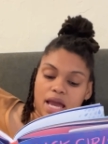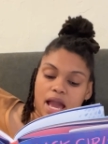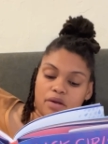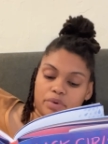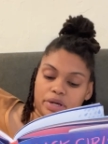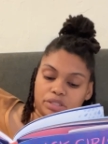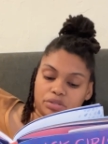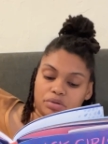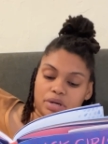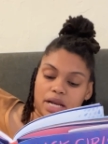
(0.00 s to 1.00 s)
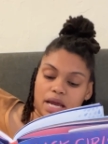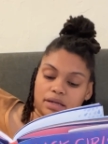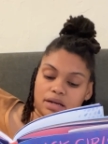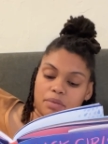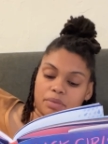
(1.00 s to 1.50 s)
and racial and
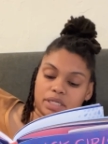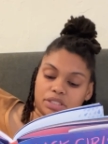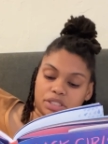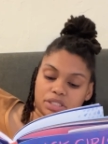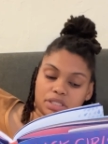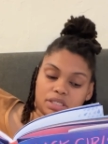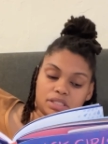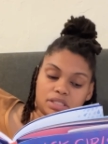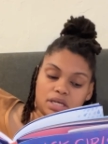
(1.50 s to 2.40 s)
economic injustice.